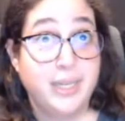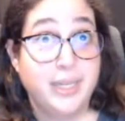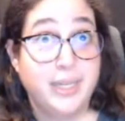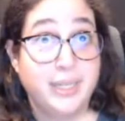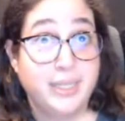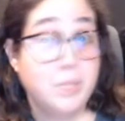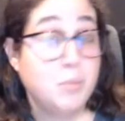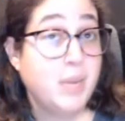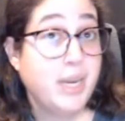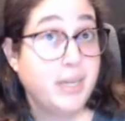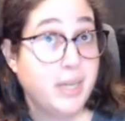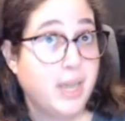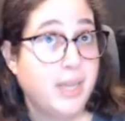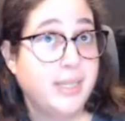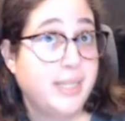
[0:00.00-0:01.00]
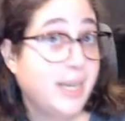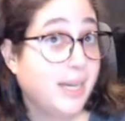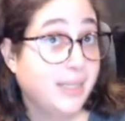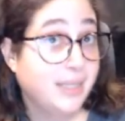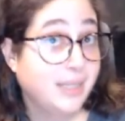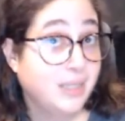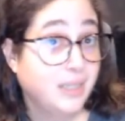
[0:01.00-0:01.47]
to my
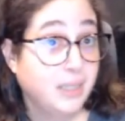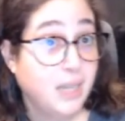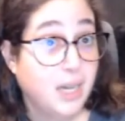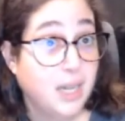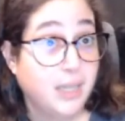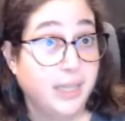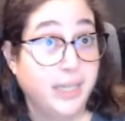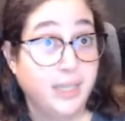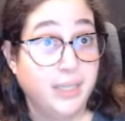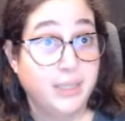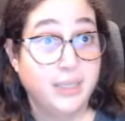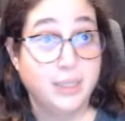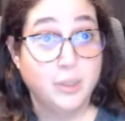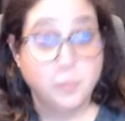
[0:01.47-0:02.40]
non-technical colleagues?